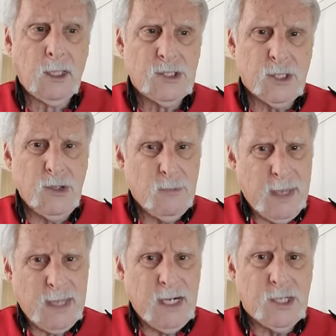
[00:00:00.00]
So you
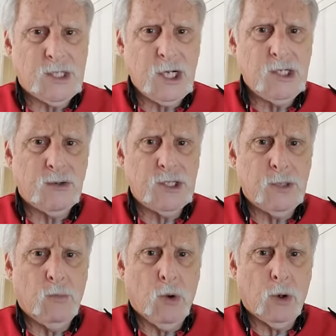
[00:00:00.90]
may need to change your
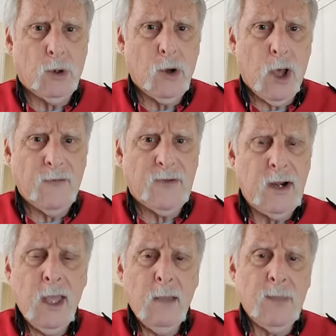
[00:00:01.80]
engine more
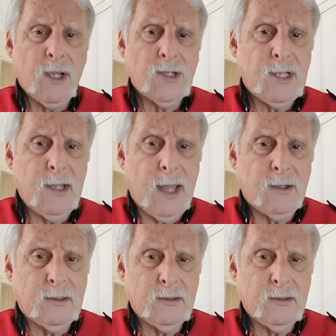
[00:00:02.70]
often because at